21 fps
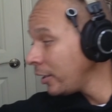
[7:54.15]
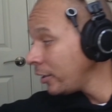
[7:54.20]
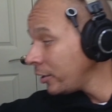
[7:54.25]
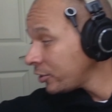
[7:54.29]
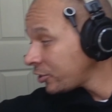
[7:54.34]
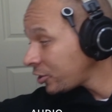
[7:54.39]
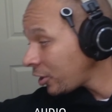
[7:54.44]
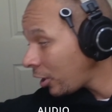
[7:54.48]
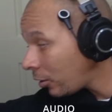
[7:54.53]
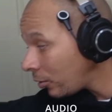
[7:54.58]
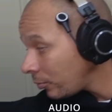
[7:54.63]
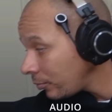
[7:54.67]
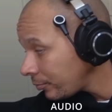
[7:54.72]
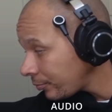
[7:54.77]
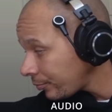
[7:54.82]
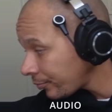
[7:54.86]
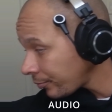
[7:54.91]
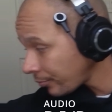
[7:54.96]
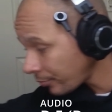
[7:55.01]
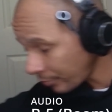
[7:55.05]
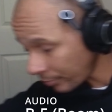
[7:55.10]
So
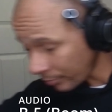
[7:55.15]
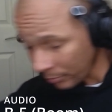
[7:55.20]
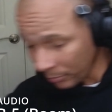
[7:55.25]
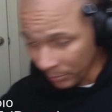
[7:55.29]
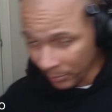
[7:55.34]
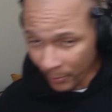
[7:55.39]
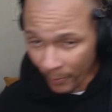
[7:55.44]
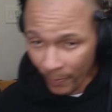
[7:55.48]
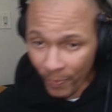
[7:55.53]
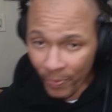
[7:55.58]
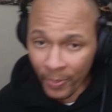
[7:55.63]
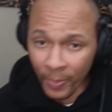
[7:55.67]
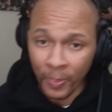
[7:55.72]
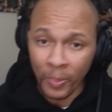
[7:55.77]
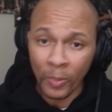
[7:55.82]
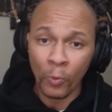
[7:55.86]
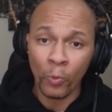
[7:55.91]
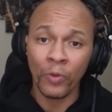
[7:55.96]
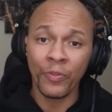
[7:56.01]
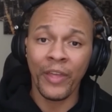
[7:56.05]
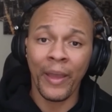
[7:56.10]

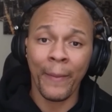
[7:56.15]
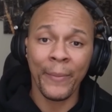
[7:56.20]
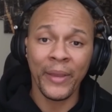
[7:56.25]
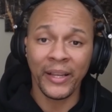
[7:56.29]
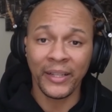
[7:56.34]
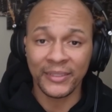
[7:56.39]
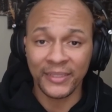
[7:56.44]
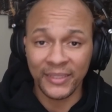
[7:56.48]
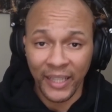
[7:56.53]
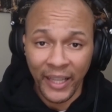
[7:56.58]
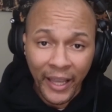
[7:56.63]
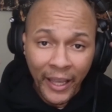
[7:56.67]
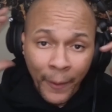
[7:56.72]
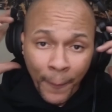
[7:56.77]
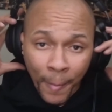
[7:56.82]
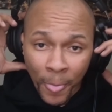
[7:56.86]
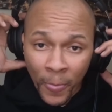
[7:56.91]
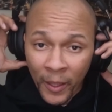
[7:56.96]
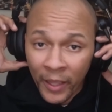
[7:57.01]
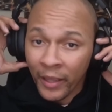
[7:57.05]
with that being said,